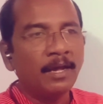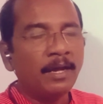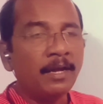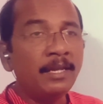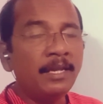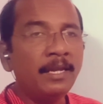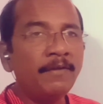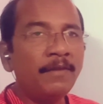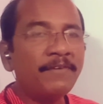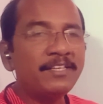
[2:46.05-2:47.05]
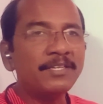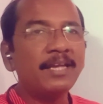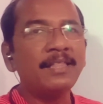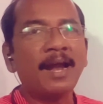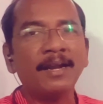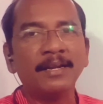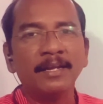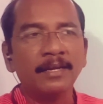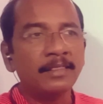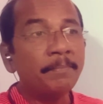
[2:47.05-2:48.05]
If I say that
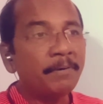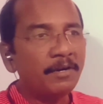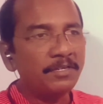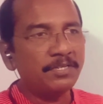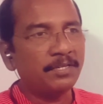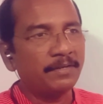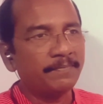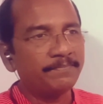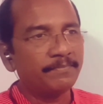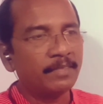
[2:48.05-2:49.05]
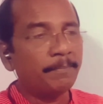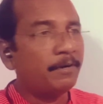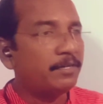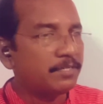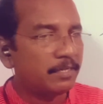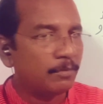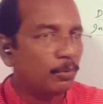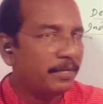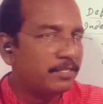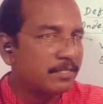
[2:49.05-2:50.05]
the person
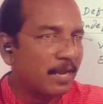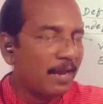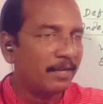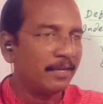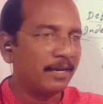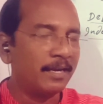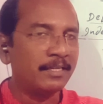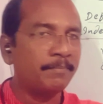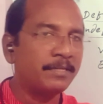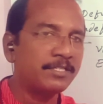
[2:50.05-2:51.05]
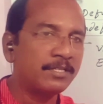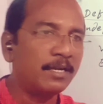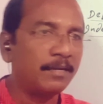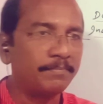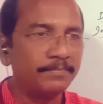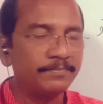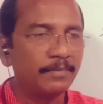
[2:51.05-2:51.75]
who is standing at the bus stop,